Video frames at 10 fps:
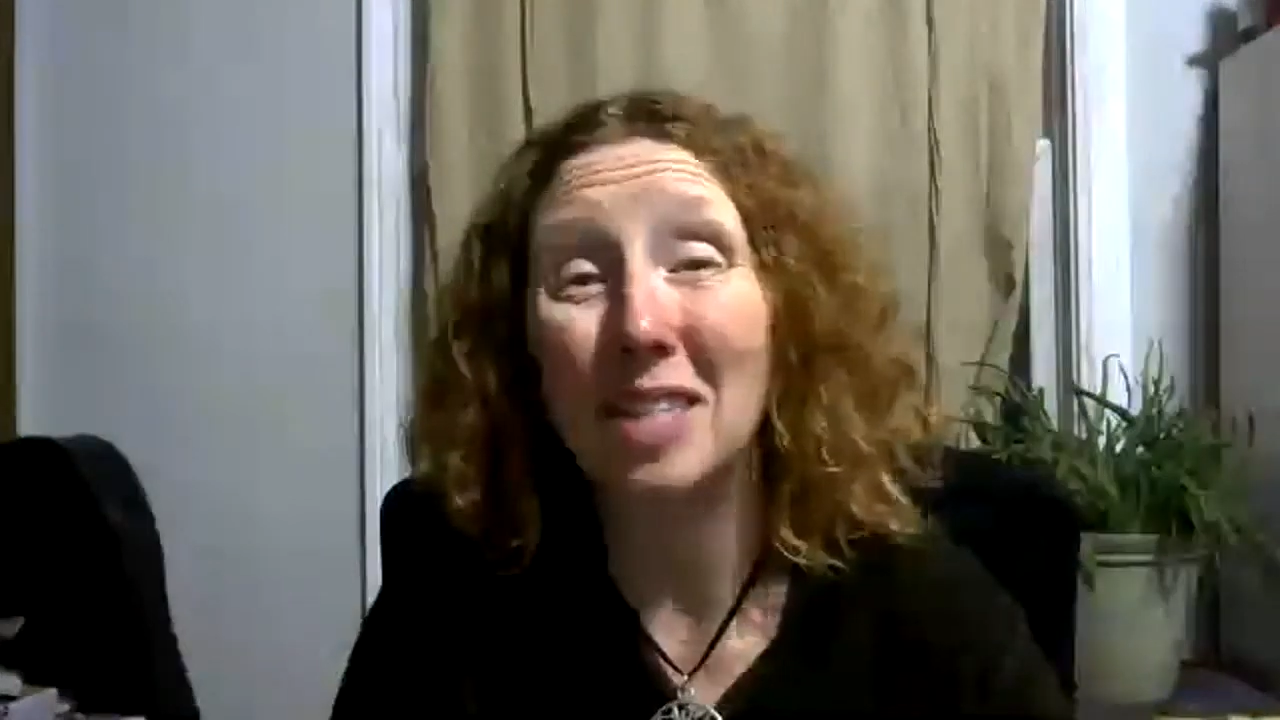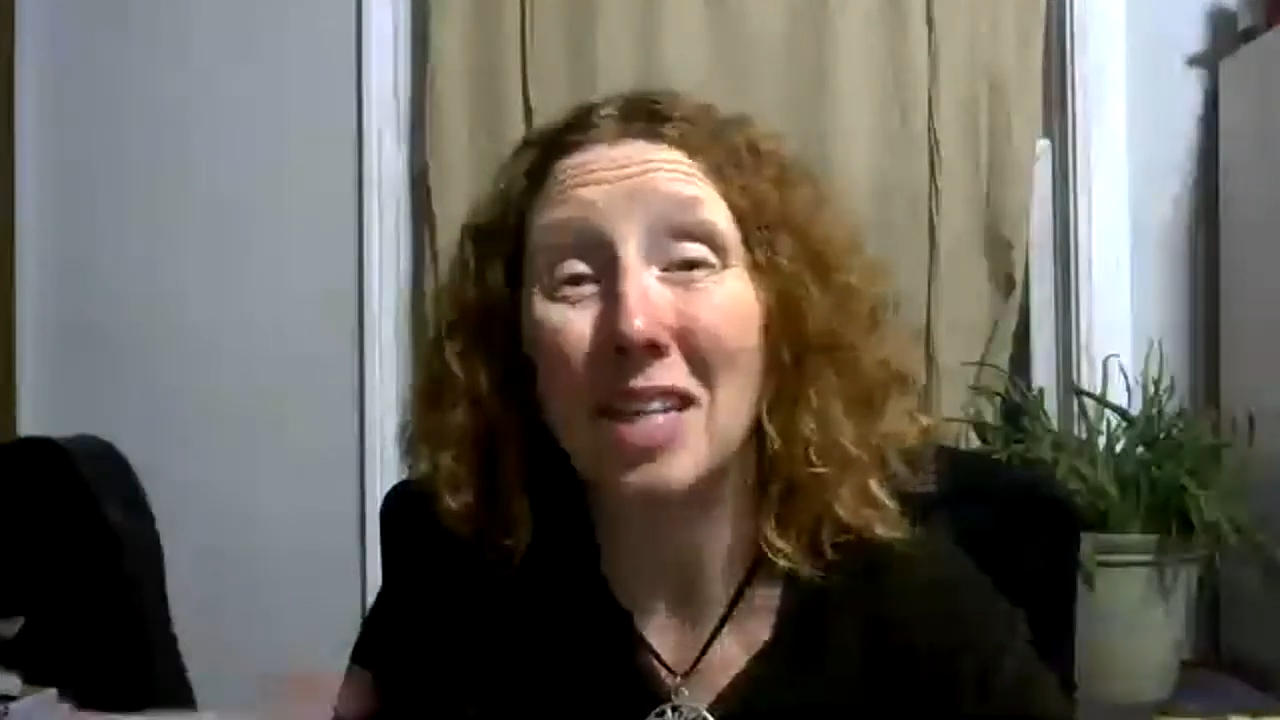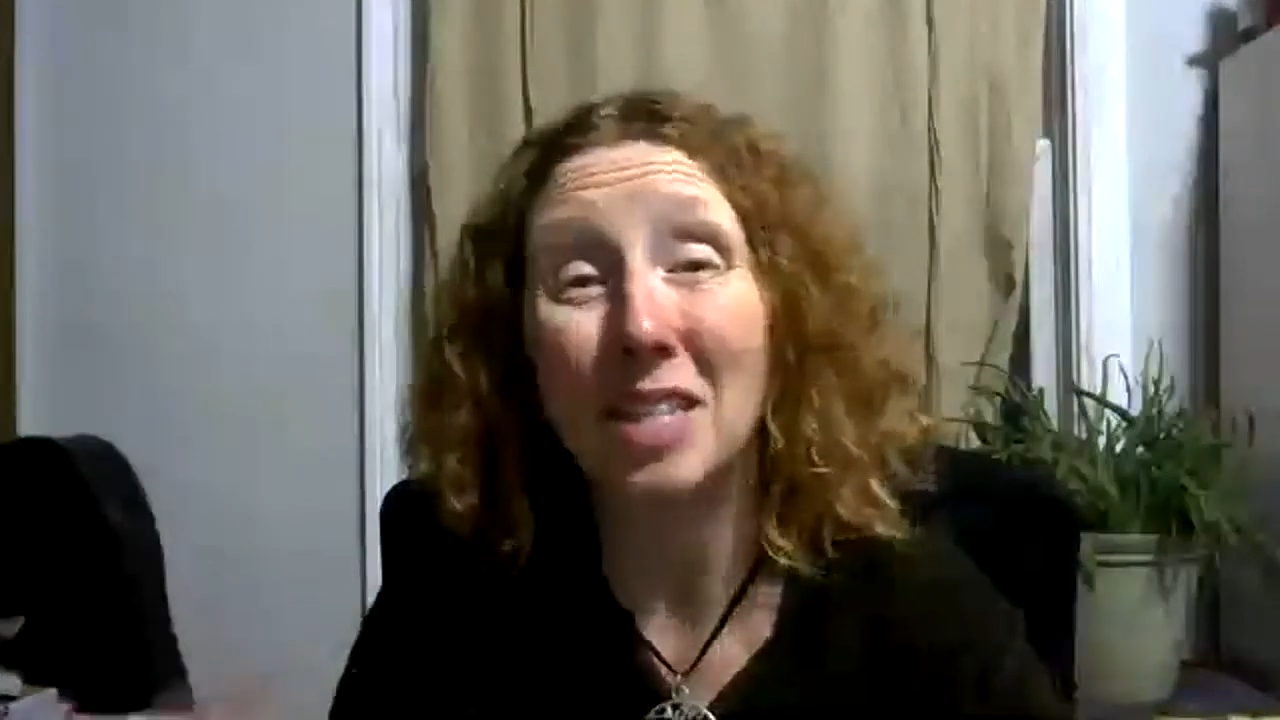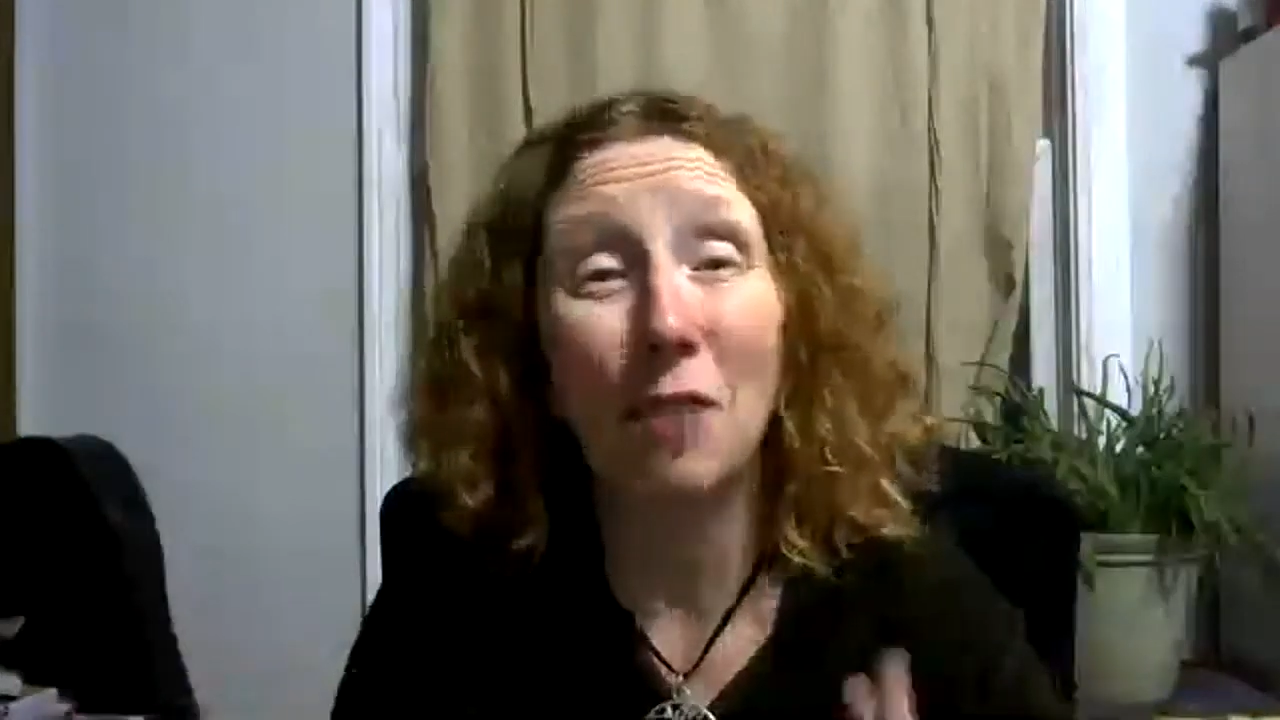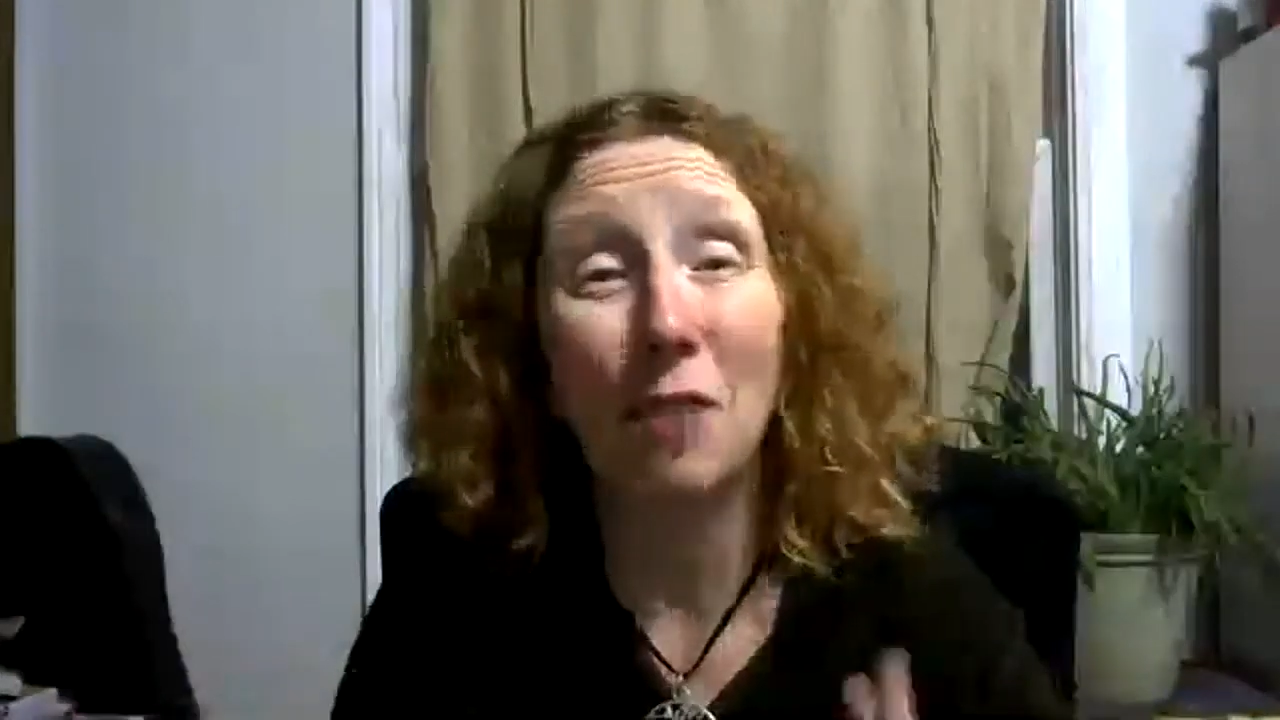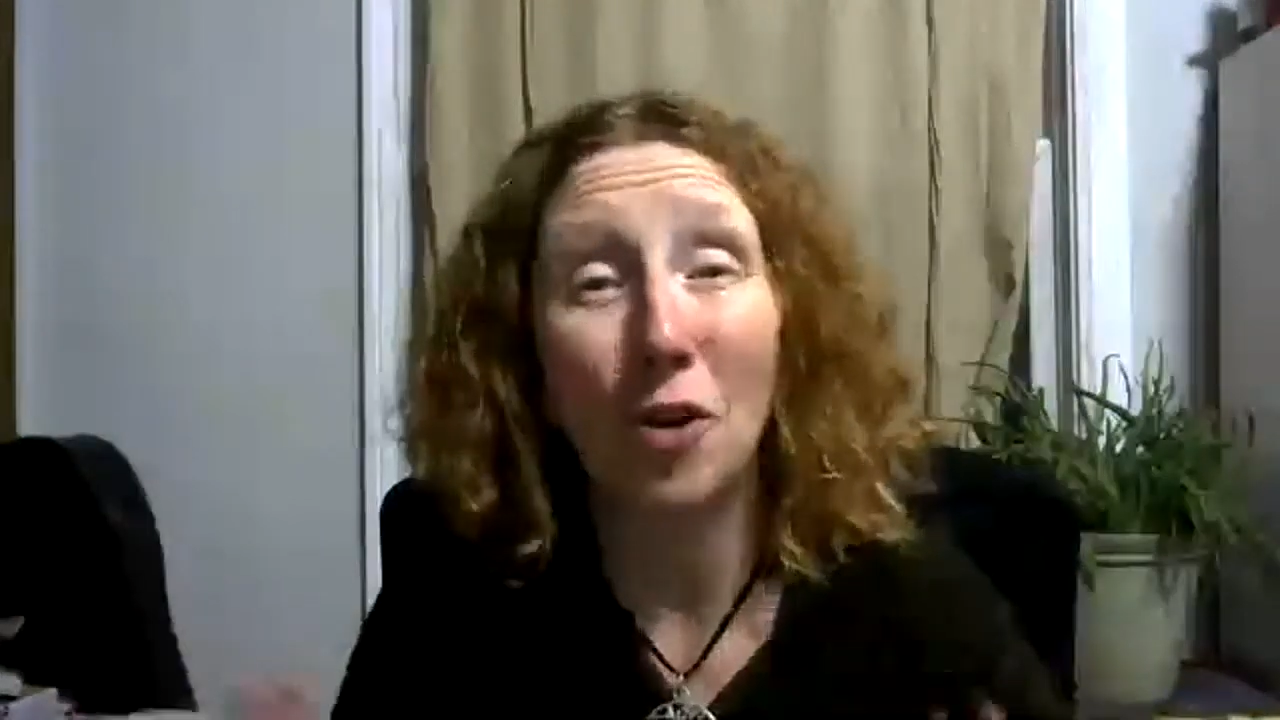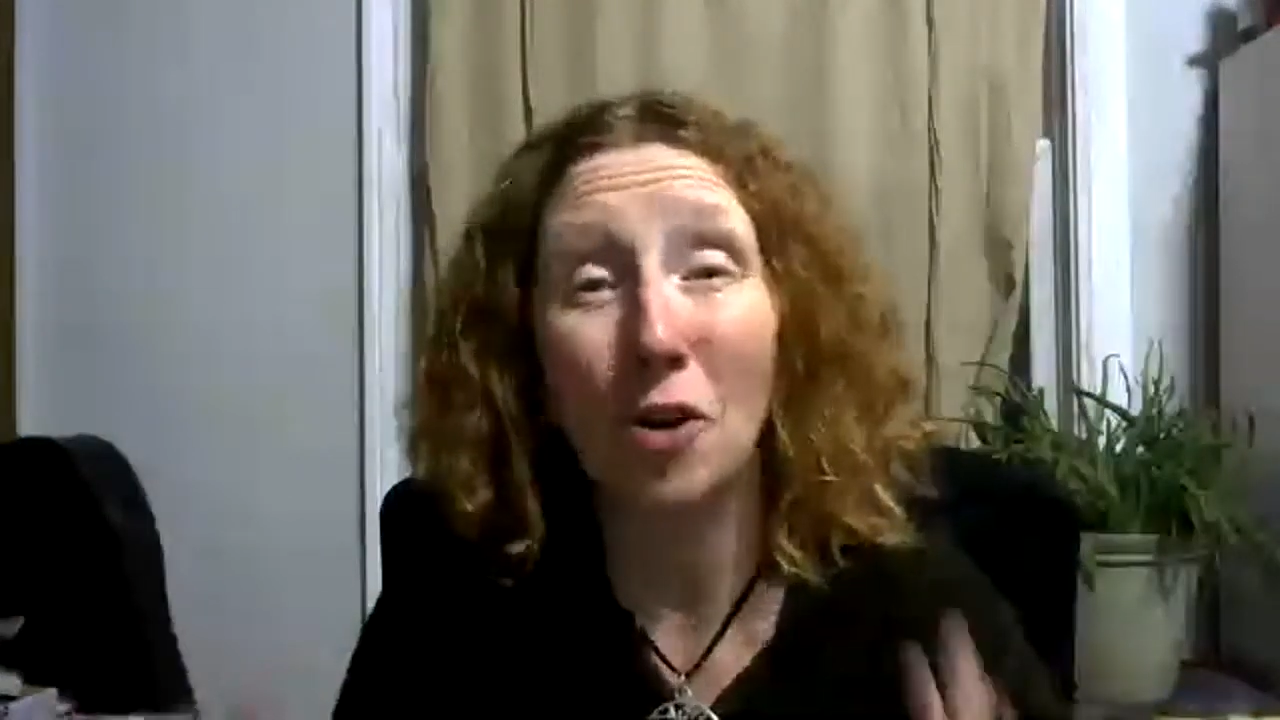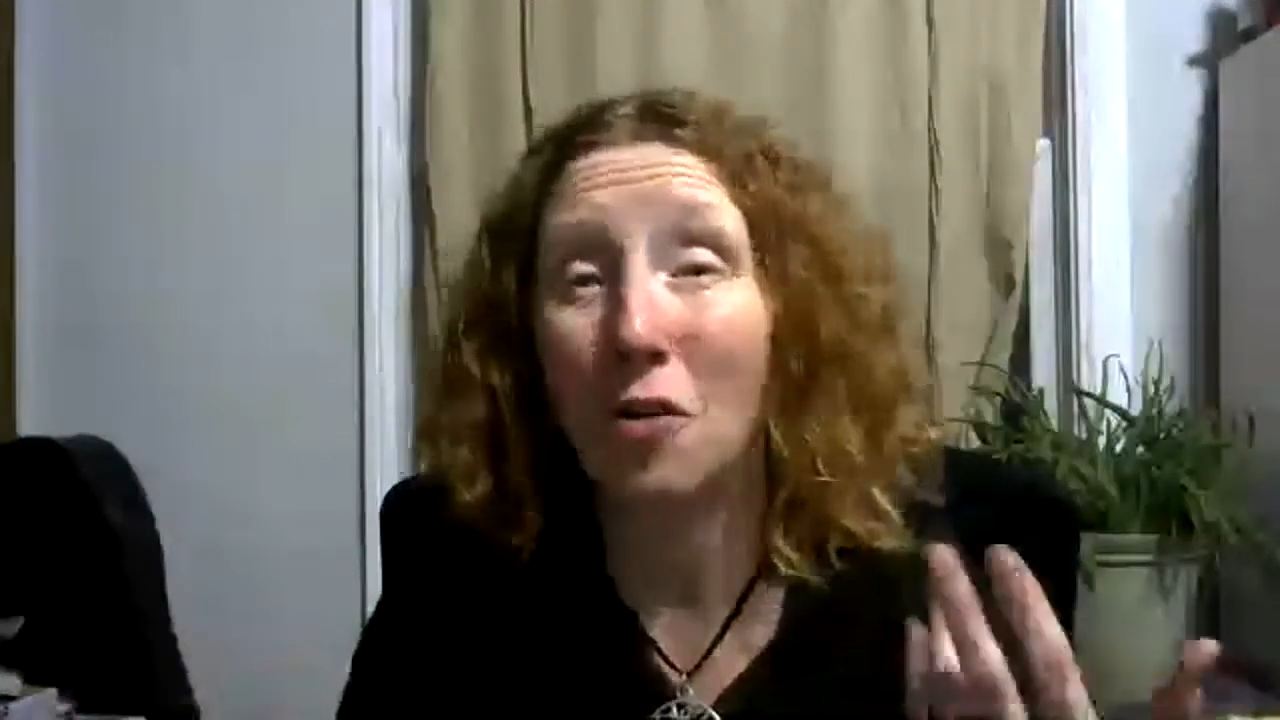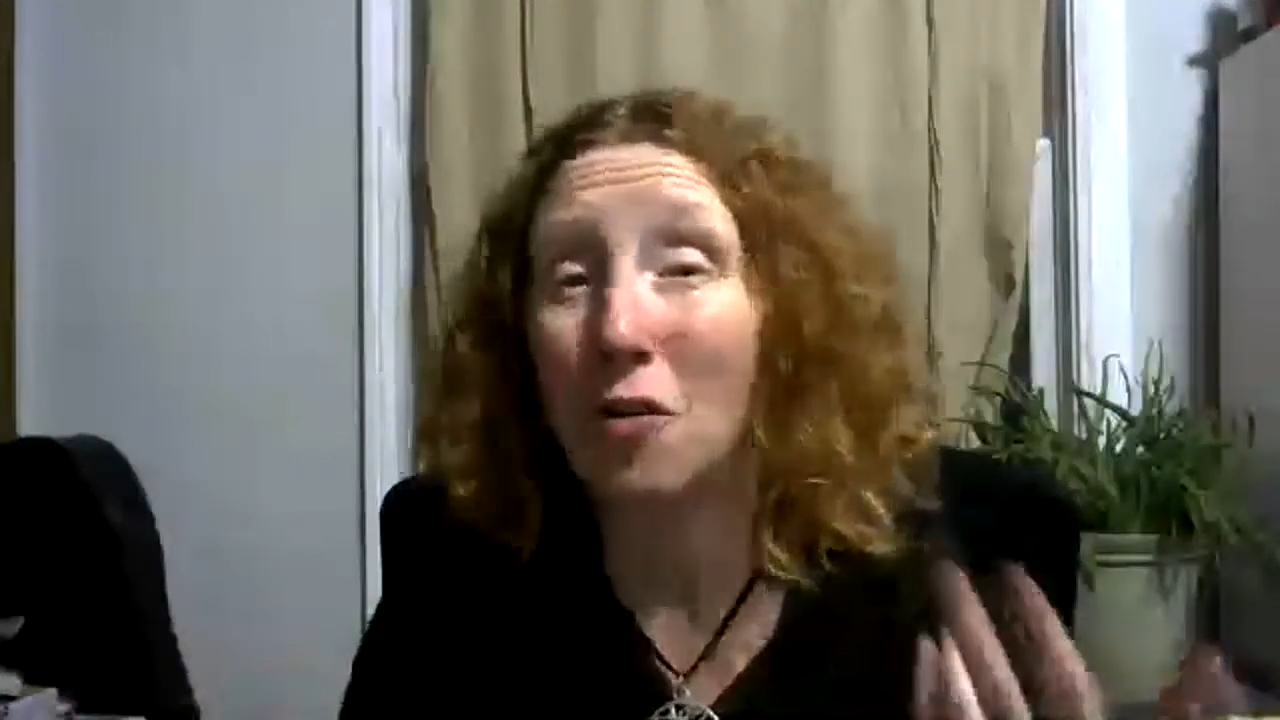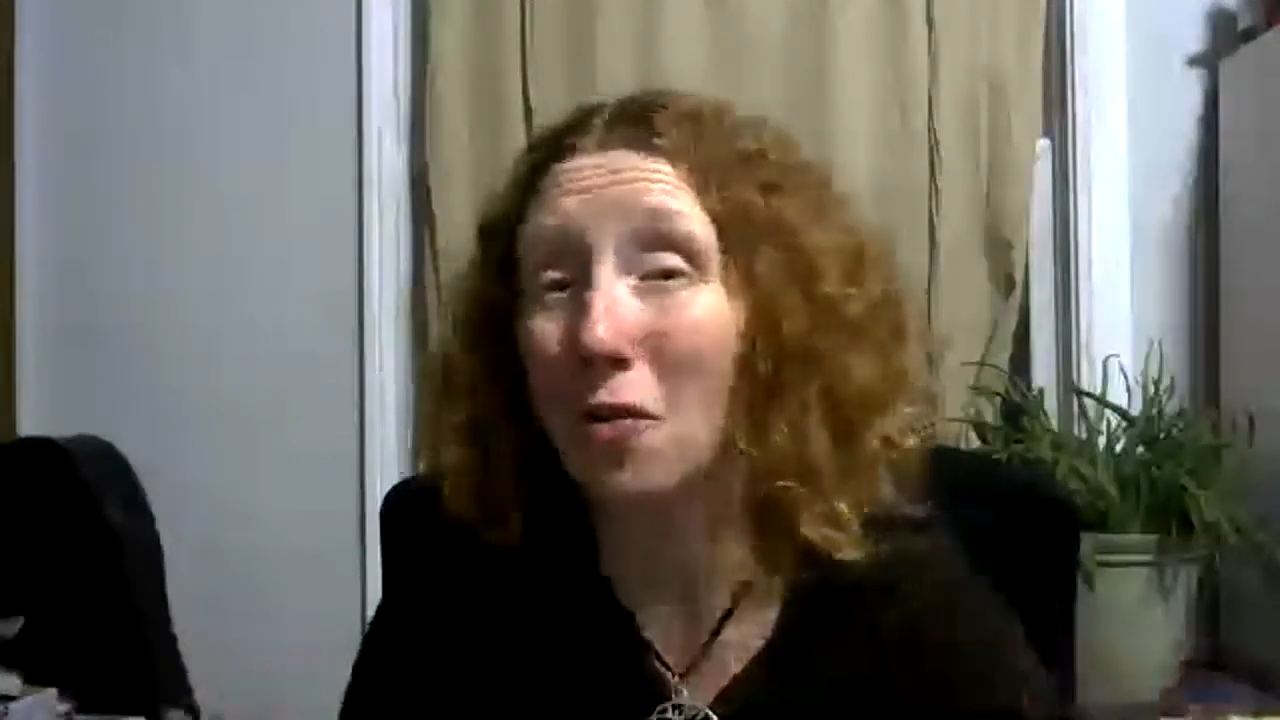can
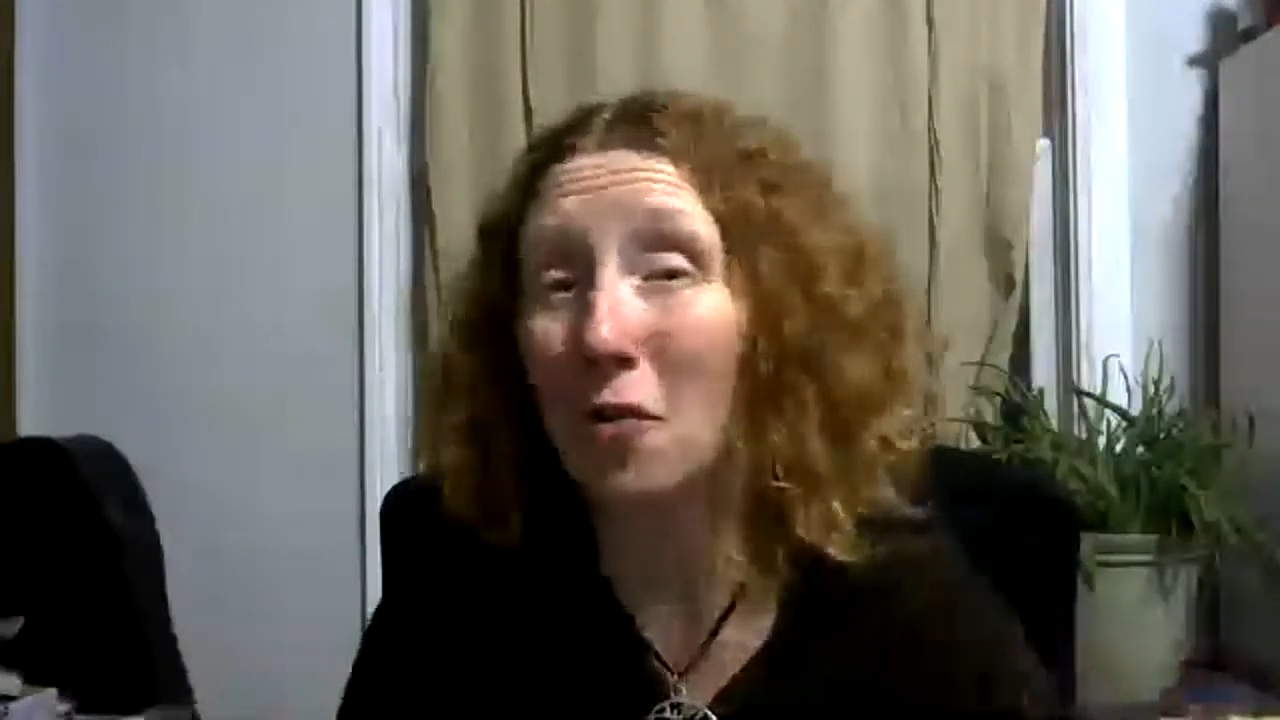differ